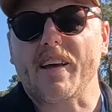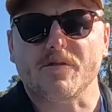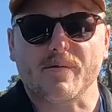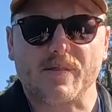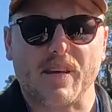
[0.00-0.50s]

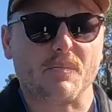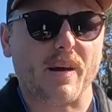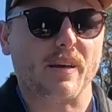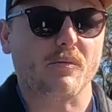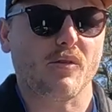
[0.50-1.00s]
edge of a
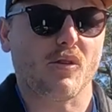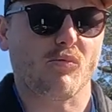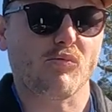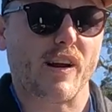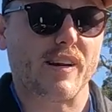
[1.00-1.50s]
sandbank. We've got
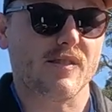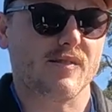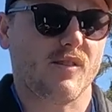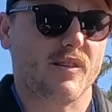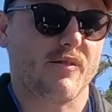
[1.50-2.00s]
a run-in
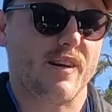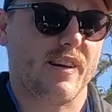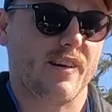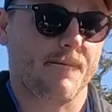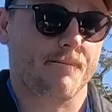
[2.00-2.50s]
tide right
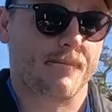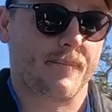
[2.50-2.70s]
now.